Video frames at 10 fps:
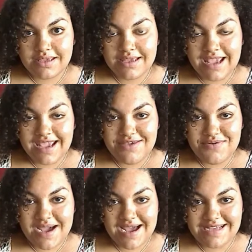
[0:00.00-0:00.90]
Hey you
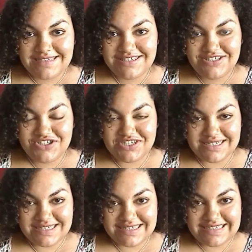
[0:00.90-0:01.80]
guys, it's
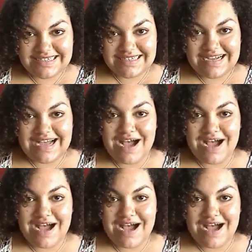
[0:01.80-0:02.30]
Jessica.